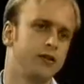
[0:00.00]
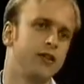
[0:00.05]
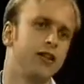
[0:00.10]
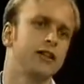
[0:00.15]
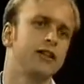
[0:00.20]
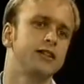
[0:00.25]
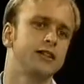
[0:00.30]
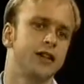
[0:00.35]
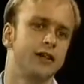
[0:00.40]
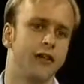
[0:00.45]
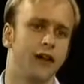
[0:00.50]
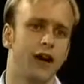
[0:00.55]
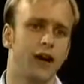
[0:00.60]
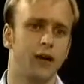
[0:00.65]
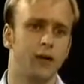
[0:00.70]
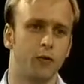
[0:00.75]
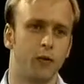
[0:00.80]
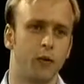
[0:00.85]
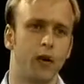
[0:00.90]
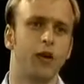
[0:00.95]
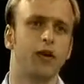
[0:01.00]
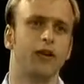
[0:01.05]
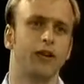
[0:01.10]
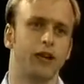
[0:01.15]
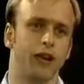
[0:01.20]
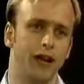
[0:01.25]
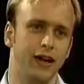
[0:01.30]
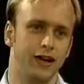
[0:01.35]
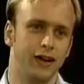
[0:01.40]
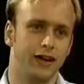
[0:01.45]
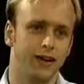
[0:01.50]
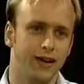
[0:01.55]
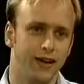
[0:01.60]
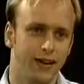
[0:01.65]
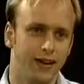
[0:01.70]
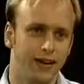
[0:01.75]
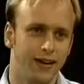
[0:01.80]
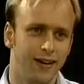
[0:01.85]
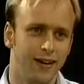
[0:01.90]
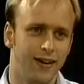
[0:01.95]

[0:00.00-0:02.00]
Richard Nixon at the height of Watergate,